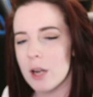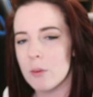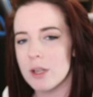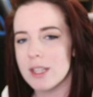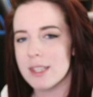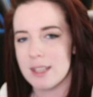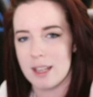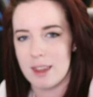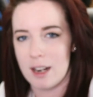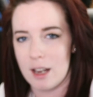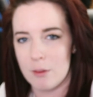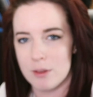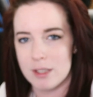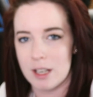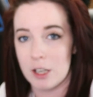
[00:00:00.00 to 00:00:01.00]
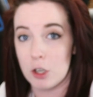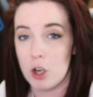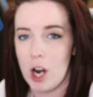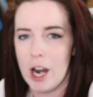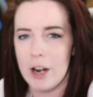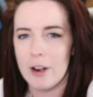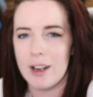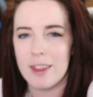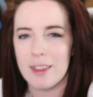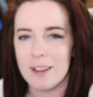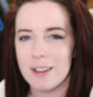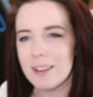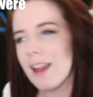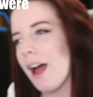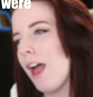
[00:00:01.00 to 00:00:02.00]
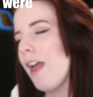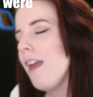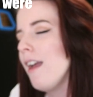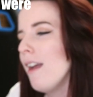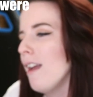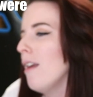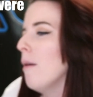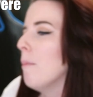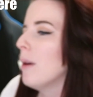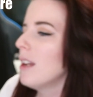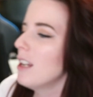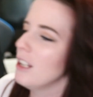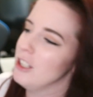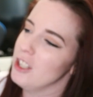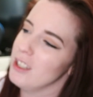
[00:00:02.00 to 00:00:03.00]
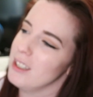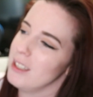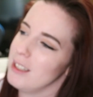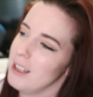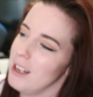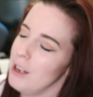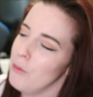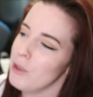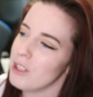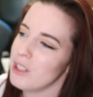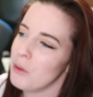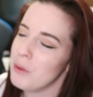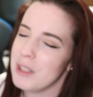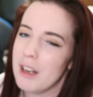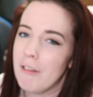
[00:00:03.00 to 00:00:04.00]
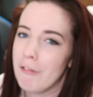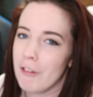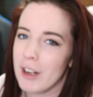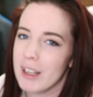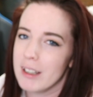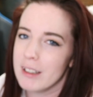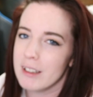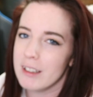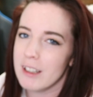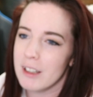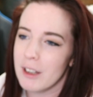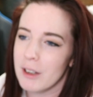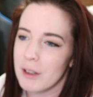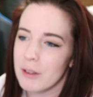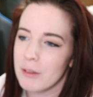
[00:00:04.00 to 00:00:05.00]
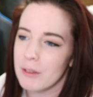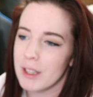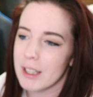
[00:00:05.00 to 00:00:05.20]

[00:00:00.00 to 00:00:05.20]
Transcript: I wouldn't say that I was gonna cry or anything like that. But it was so different, you know?